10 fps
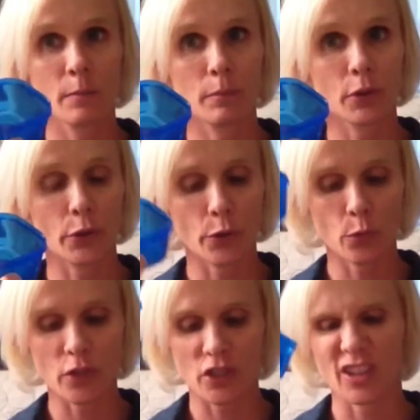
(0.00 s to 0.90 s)
blue,
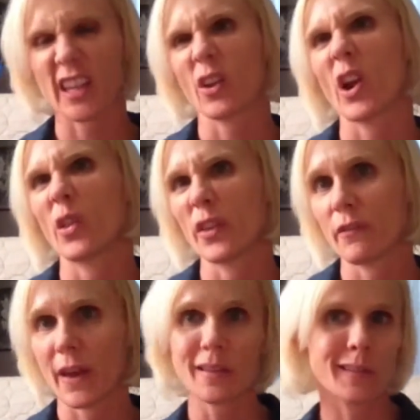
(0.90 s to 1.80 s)
which is like your healthy
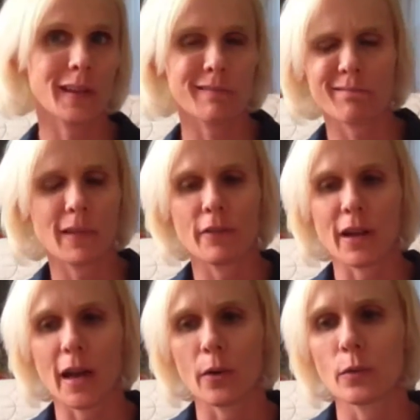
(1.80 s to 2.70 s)
fats, like
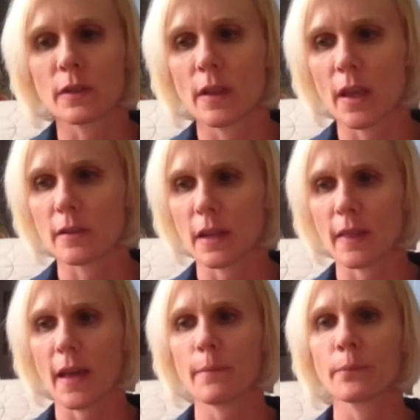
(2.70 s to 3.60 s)
avocados and things
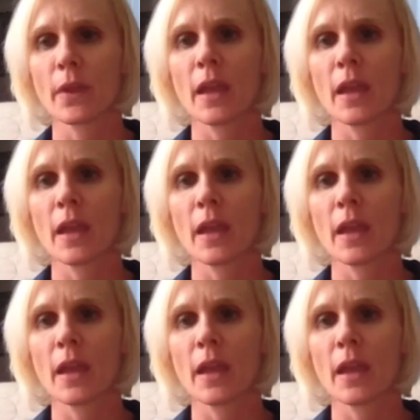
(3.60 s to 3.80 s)
like that.